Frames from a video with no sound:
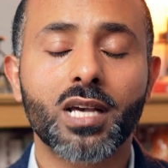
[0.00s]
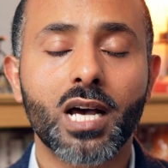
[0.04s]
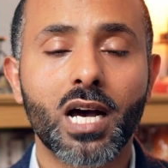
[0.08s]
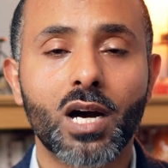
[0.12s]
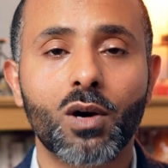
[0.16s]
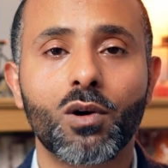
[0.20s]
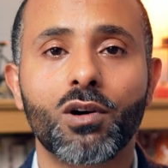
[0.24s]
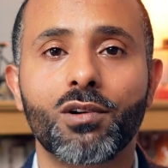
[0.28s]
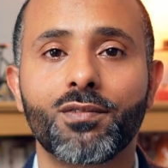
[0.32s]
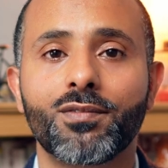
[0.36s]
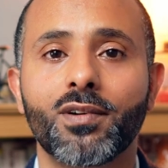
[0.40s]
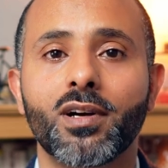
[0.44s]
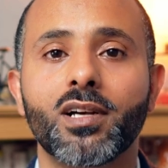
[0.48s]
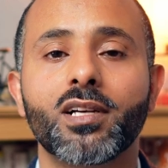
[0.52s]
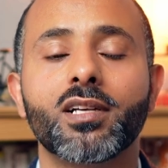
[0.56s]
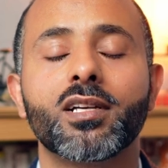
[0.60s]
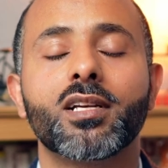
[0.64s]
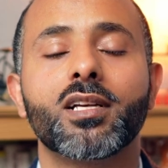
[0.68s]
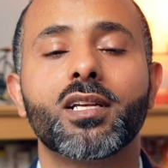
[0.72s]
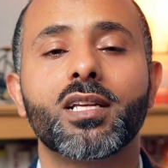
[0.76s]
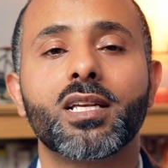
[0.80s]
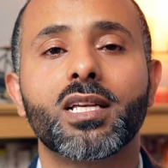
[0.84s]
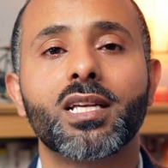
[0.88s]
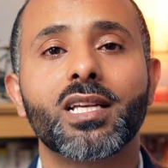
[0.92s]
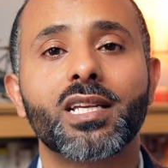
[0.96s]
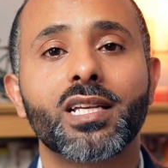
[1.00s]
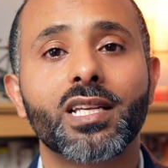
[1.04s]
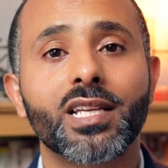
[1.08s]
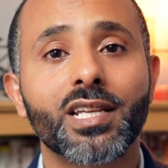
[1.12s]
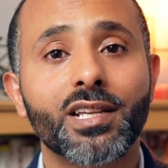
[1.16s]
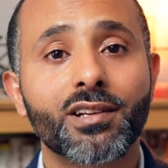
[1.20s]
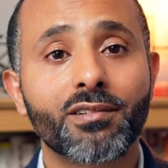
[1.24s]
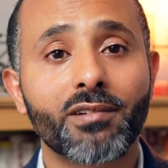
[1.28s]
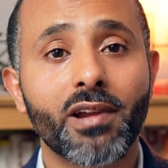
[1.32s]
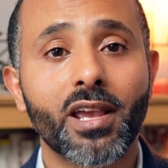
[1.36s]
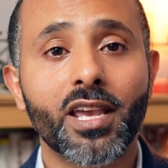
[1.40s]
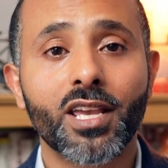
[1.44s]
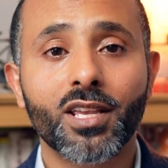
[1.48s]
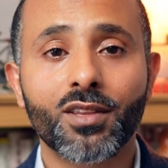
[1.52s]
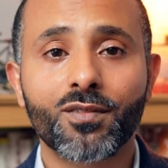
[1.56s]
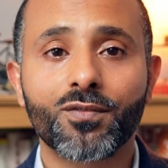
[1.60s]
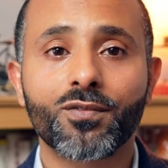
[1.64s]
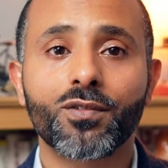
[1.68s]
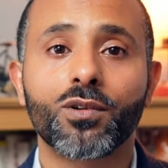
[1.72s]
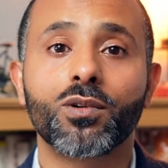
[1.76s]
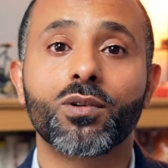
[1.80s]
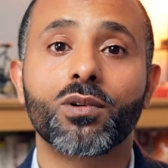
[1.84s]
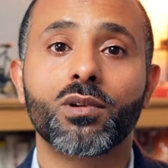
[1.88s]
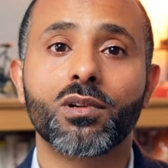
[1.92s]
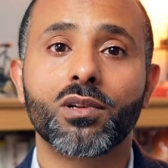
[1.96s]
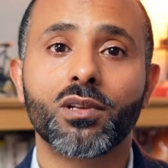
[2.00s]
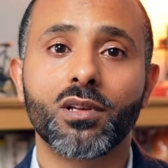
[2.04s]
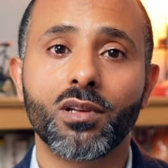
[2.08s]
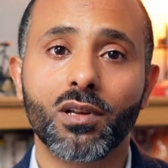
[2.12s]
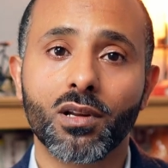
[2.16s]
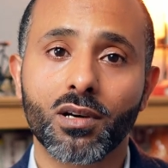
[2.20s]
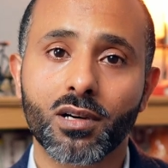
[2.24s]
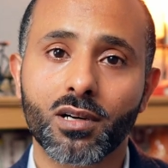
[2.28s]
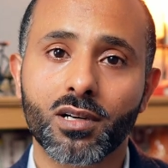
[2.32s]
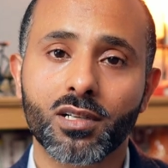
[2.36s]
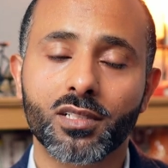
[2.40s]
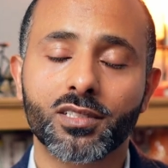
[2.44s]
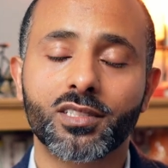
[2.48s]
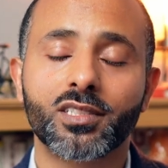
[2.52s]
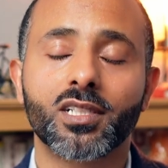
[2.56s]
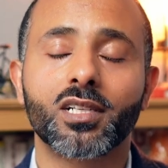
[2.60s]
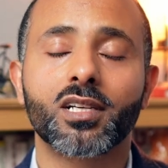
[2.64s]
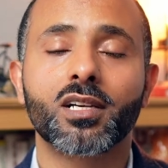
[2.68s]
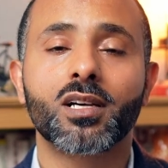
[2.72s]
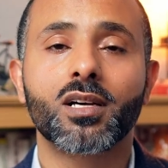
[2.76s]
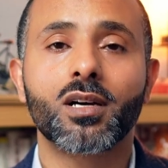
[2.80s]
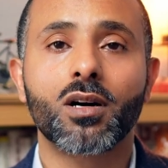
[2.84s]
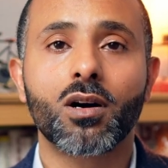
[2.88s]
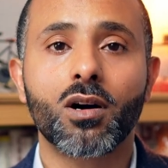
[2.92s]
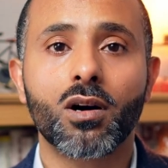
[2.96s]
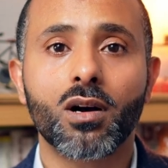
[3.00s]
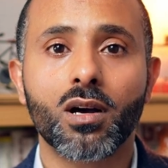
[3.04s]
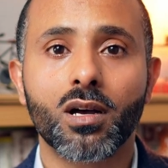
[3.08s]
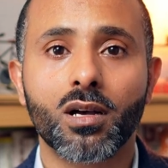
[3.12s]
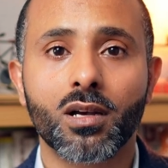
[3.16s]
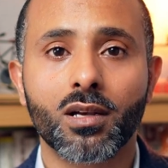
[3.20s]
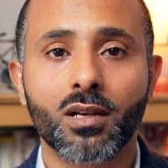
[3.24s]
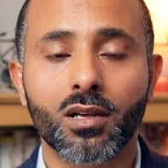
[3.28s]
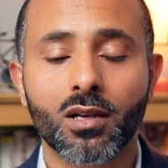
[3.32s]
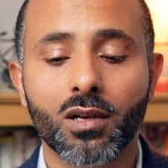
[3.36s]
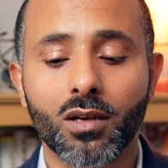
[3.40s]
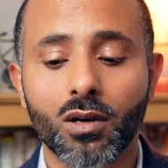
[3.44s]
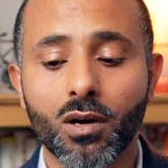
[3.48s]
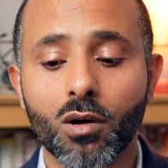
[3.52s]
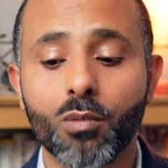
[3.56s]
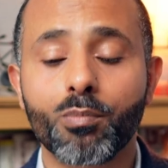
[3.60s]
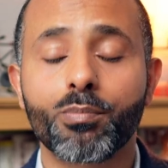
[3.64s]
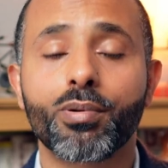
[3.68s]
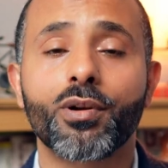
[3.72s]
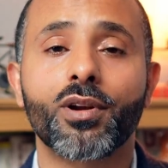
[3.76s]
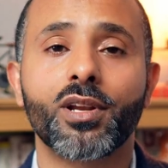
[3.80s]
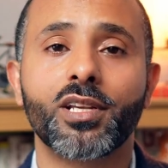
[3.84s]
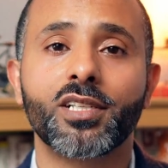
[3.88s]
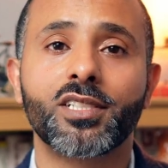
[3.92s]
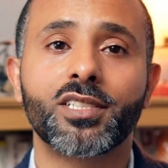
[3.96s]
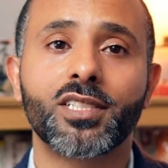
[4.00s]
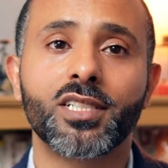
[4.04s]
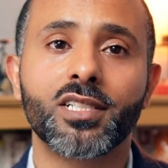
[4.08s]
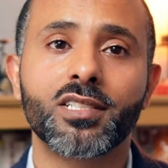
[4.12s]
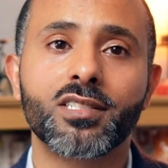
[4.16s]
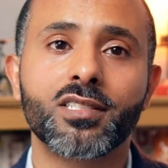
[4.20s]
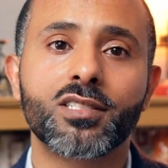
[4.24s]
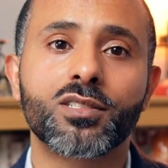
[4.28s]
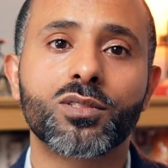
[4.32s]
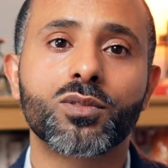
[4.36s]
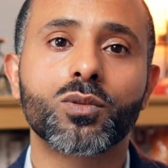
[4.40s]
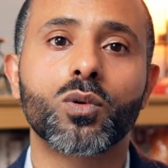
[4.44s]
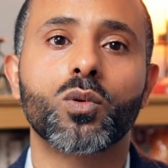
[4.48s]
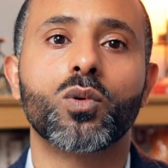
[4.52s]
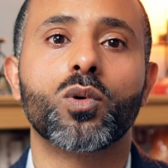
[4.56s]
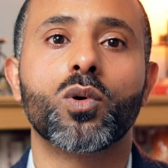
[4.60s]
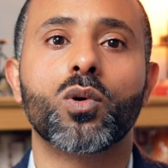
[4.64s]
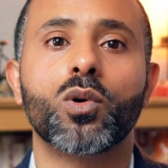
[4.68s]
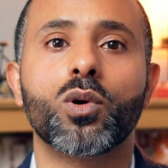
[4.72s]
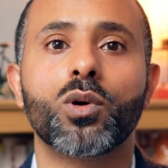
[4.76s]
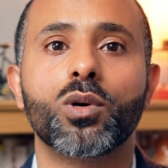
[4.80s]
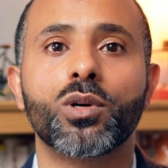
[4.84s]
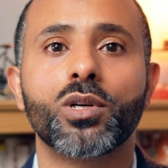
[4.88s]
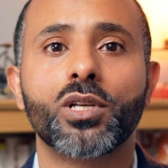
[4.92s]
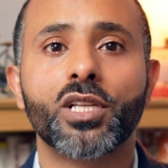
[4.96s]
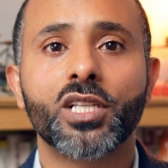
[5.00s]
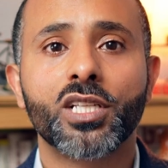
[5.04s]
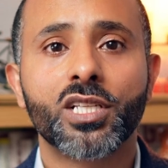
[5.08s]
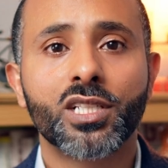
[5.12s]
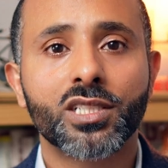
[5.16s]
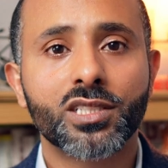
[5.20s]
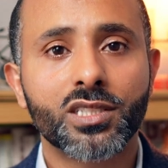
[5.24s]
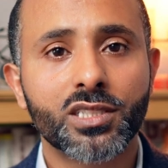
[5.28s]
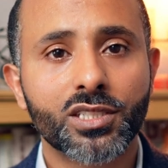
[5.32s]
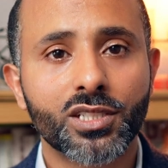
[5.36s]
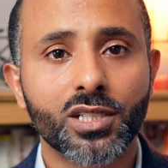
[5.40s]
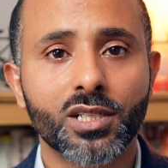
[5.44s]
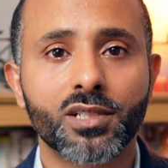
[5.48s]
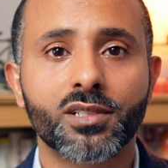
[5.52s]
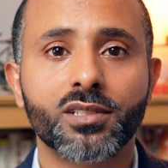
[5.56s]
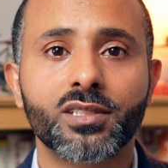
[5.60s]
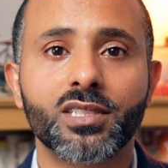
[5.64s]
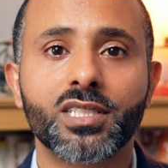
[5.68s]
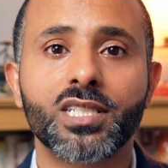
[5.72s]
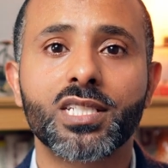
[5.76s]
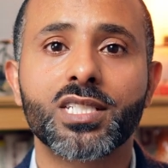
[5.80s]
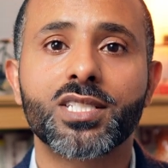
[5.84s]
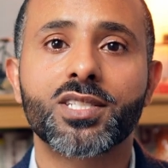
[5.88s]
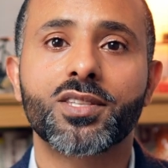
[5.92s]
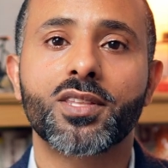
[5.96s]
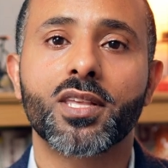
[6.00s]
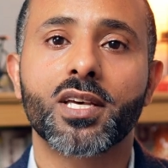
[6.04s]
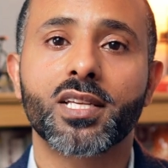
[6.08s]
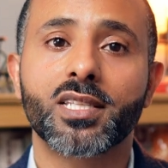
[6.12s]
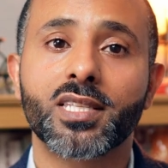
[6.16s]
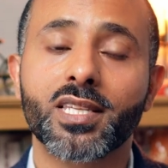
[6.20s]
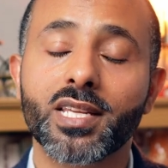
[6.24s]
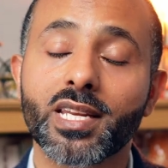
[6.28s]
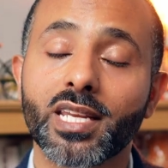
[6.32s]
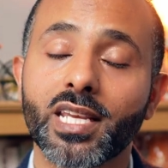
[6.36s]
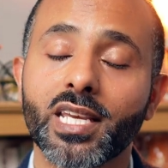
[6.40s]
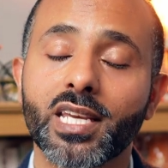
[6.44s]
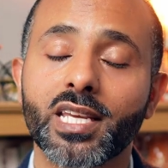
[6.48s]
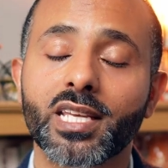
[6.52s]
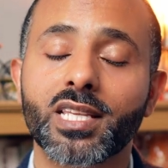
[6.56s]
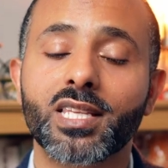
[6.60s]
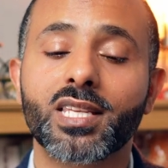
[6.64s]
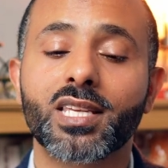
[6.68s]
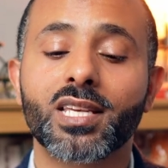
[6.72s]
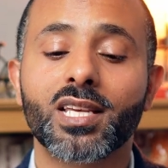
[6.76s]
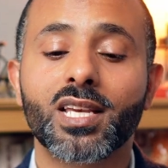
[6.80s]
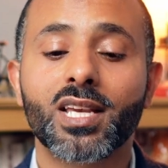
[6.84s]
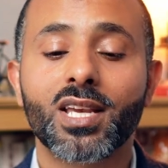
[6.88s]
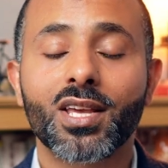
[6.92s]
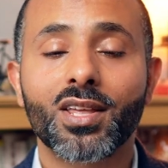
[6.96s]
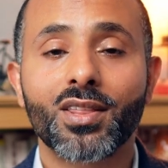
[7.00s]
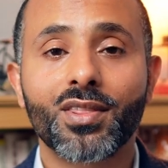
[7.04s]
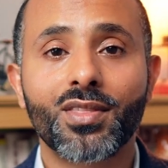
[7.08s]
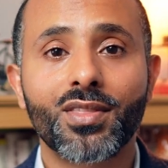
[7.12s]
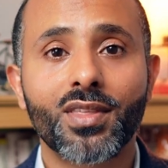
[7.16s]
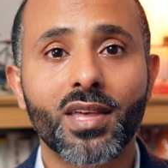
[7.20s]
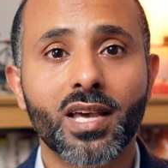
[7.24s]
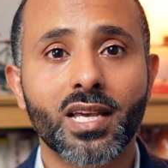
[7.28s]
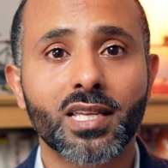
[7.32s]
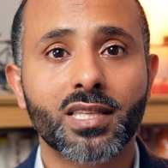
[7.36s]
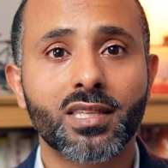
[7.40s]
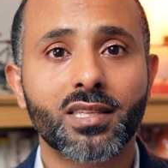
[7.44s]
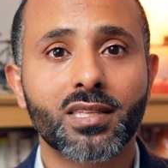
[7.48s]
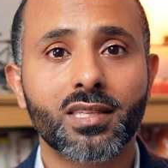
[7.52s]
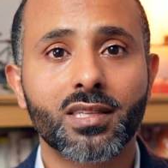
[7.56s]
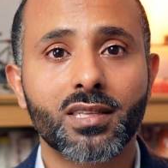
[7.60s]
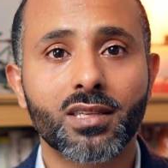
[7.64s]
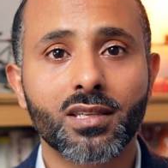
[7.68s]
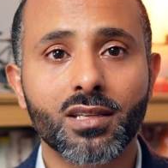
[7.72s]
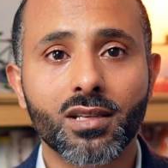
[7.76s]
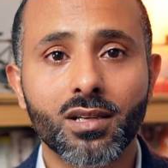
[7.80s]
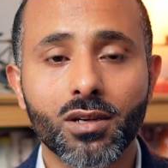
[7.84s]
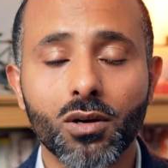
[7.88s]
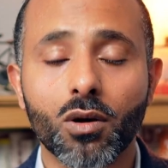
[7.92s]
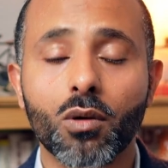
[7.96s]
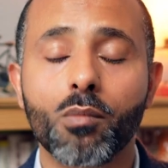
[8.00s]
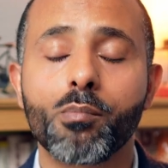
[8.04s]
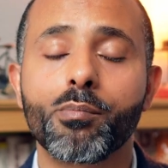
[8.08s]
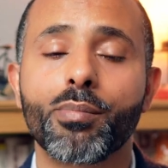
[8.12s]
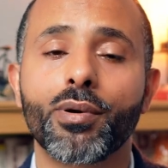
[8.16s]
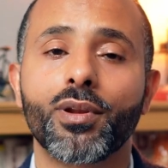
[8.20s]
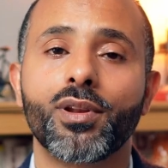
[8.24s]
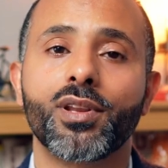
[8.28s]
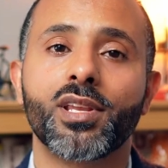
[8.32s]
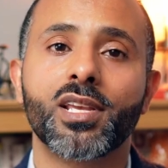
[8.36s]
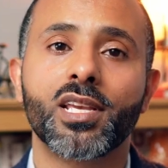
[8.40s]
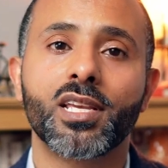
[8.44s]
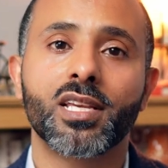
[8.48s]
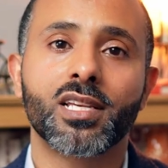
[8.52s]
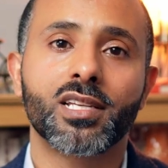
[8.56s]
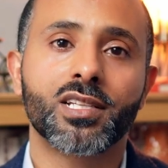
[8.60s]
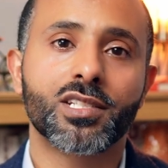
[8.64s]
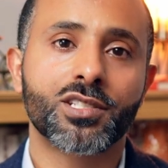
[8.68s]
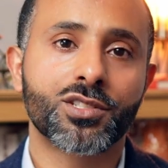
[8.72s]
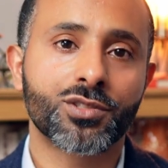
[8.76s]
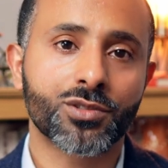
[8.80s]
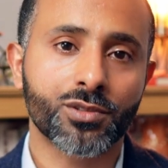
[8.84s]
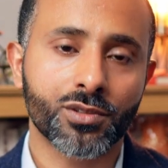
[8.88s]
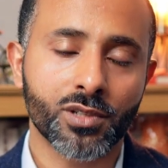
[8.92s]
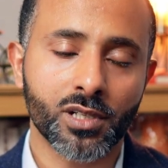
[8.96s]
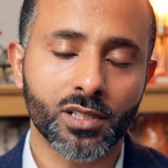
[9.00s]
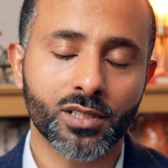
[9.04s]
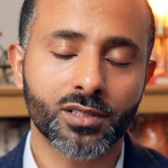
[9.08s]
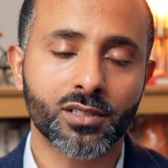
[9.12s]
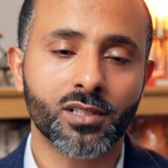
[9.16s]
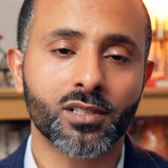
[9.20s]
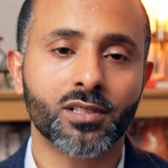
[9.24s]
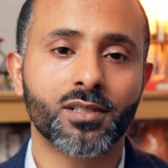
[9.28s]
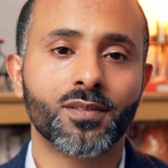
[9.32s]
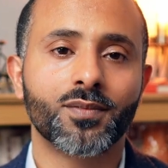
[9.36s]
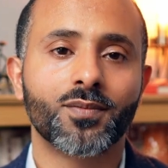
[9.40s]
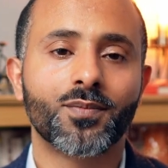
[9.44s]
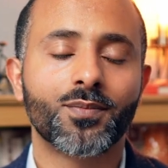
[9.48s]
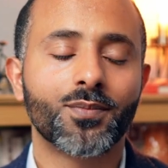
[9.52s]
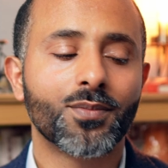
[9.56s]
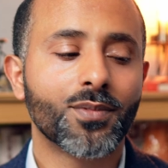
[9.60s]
however, great for larger operations or charities that need that company structure.